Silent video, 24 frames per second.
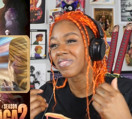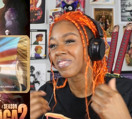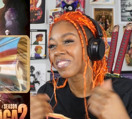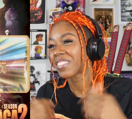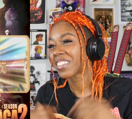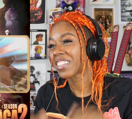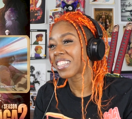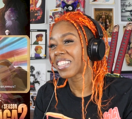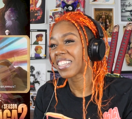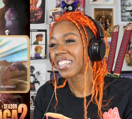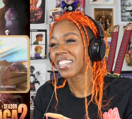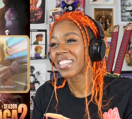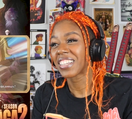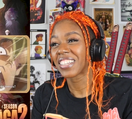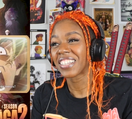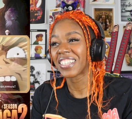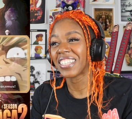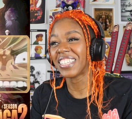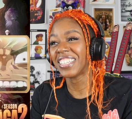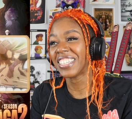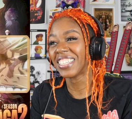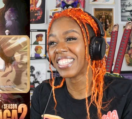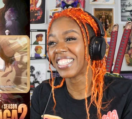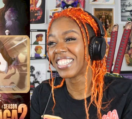
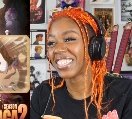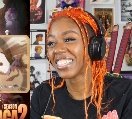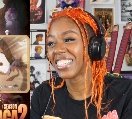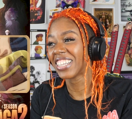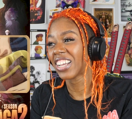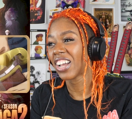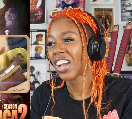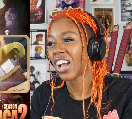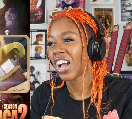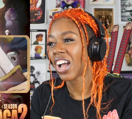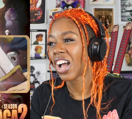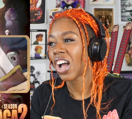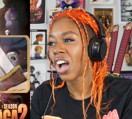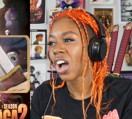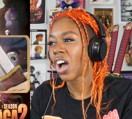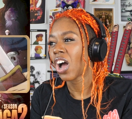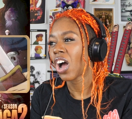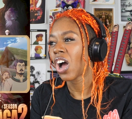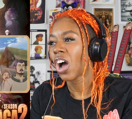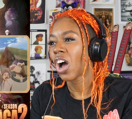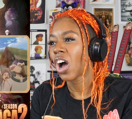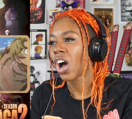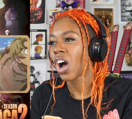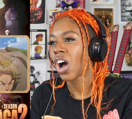
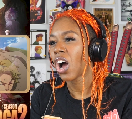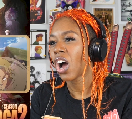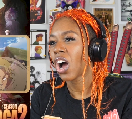Nothing is said.